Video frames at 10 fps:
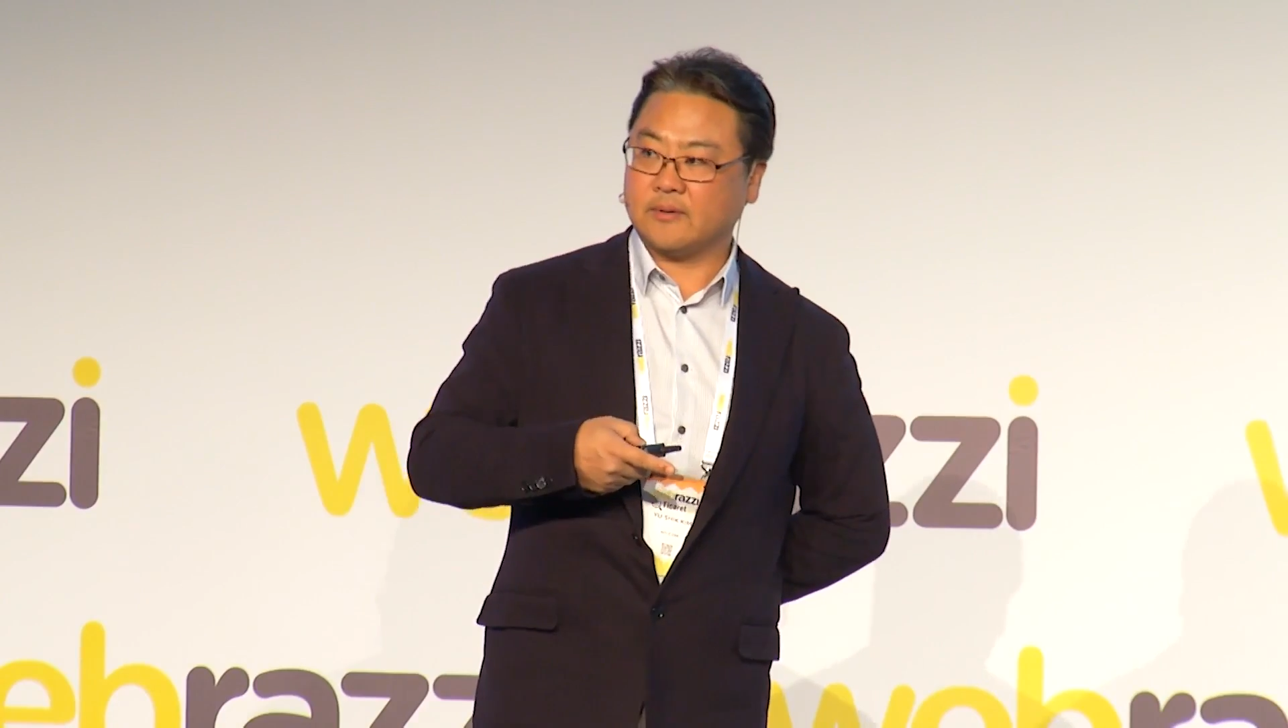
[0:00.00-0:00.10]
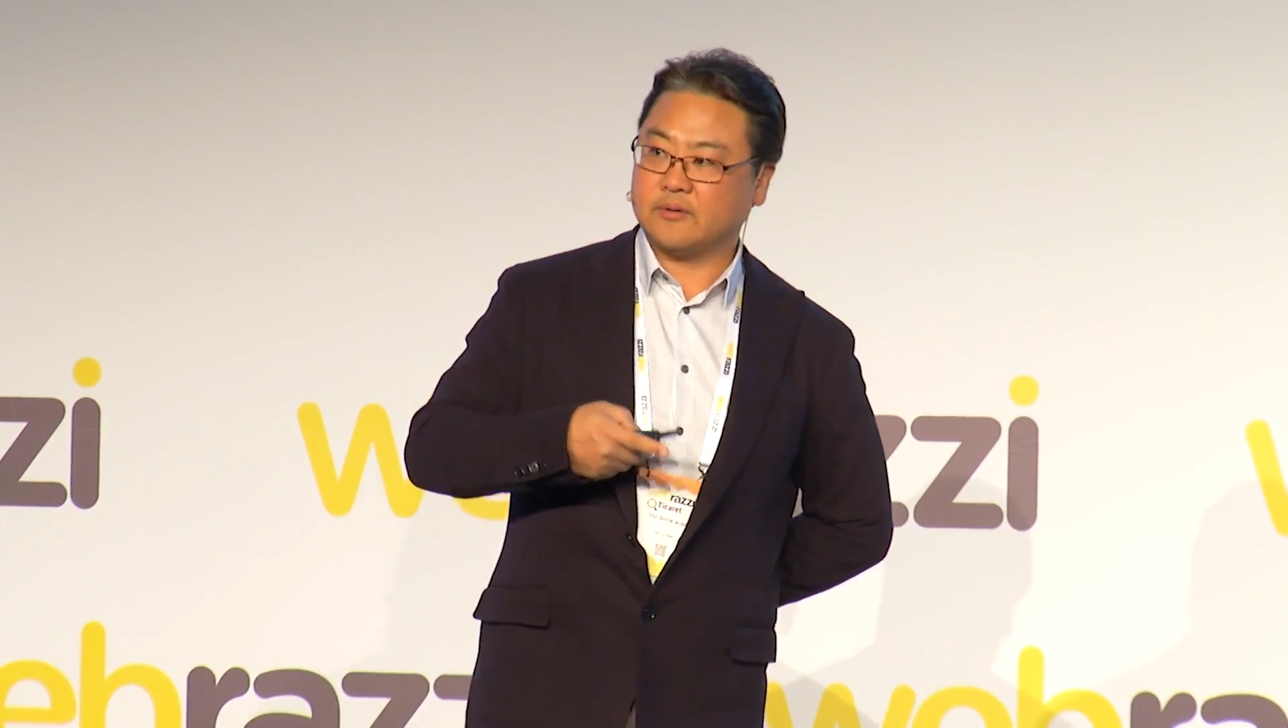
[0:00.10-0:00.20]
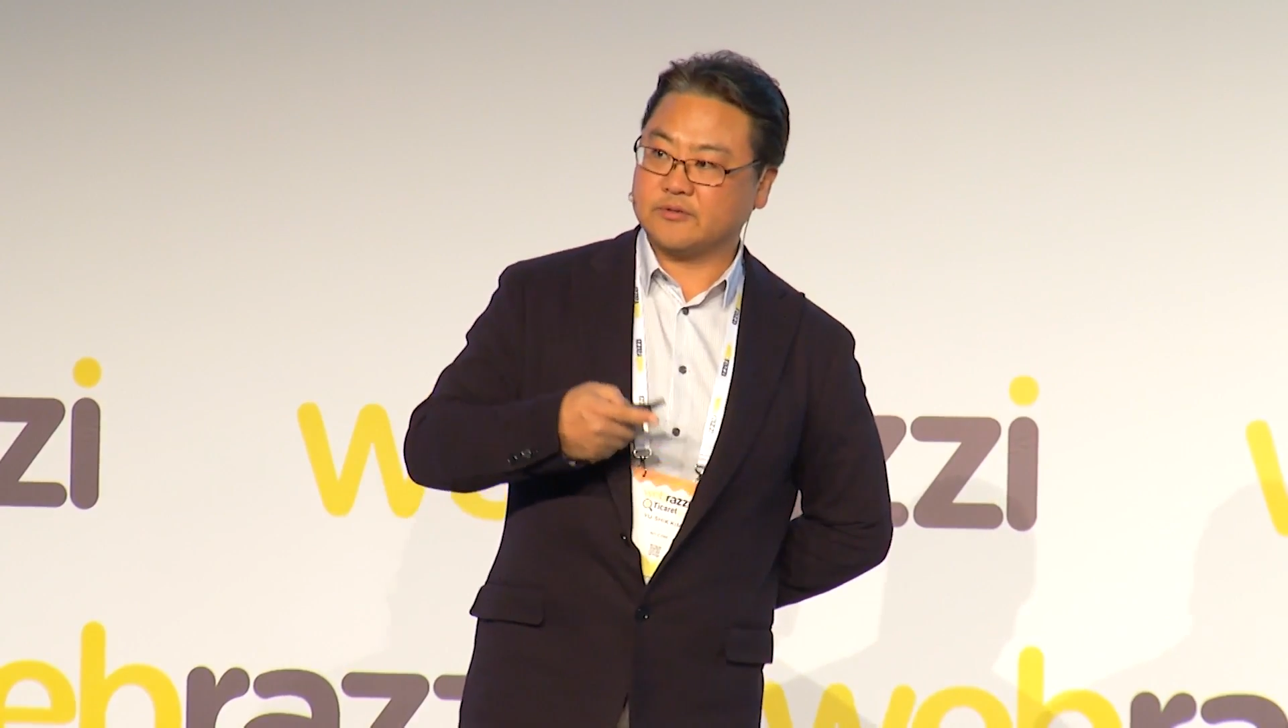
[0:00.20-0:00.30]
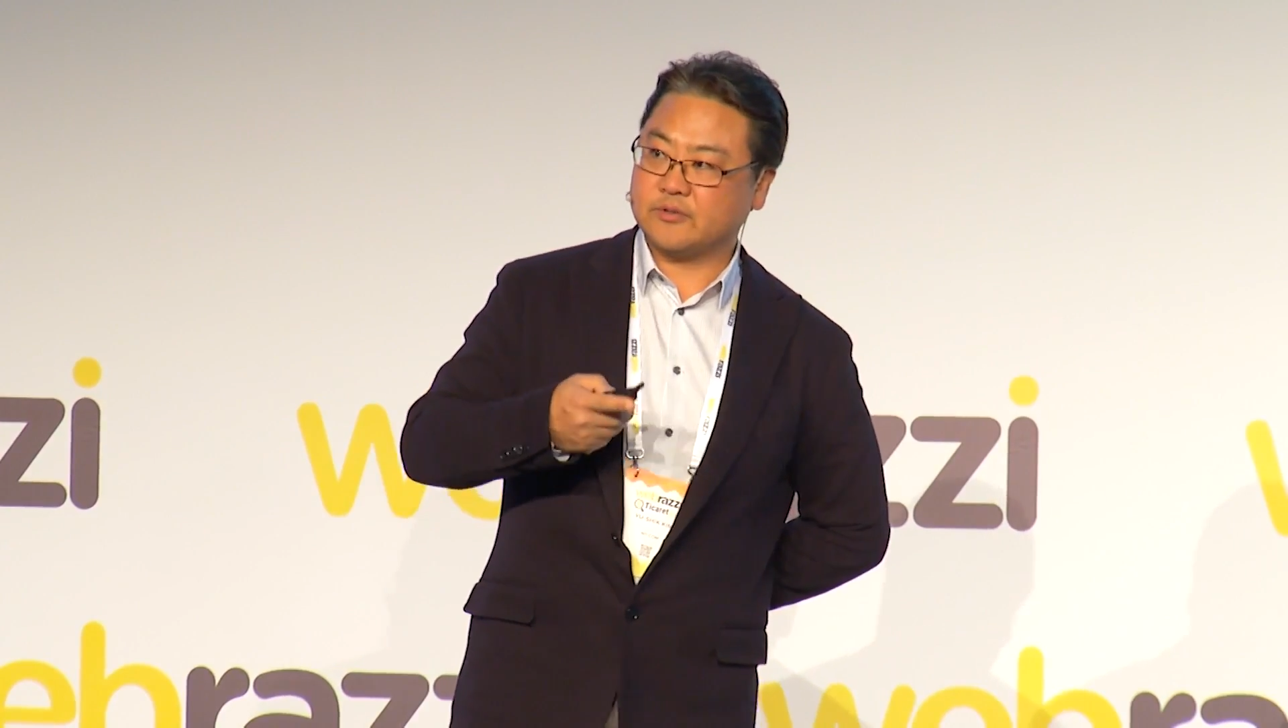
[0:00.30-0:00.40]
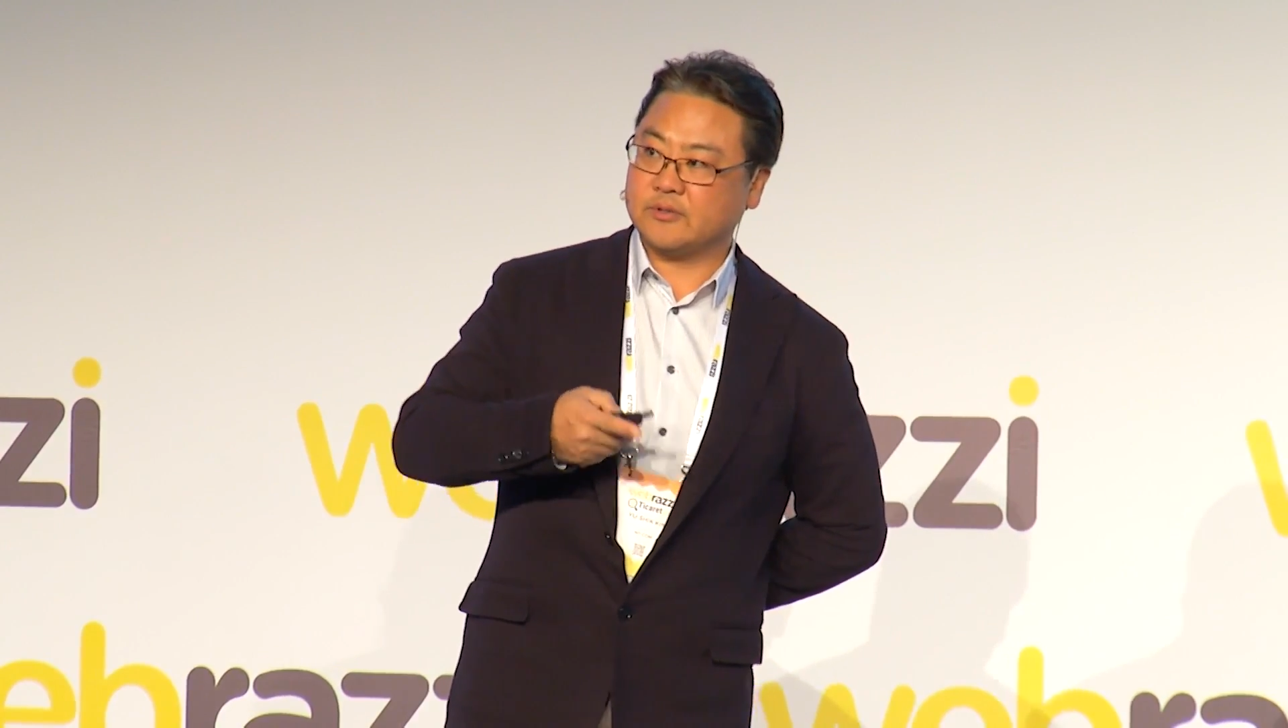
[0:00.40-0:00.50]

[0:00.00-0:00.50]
and also